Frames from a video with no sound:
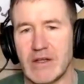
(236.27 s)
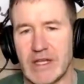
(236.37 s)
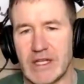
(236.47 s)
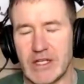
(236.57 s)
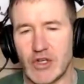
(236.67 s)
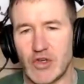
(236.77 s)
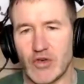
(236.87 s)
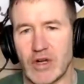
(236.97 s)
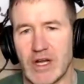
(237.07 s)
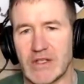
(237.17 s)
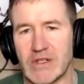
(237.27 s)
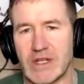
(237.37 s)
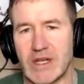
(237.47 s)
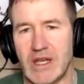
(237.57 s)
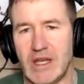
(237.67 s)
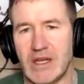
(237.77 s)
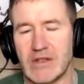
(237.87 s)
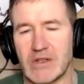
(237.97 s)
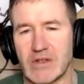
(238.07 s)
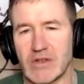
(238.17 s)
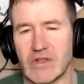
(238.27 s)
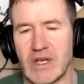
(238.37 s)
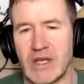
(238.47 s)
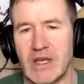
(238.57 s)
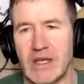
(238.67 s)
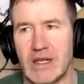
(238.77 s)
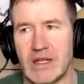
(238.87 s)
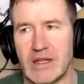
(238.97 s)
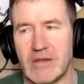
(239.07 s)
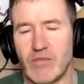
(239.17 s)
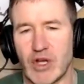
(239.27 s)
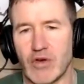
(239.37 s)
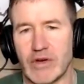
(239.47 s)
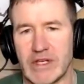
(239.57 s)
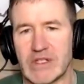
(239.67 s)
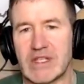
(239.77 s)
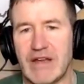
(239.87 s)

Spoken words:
you'll need to ensure constant heat. So just begonias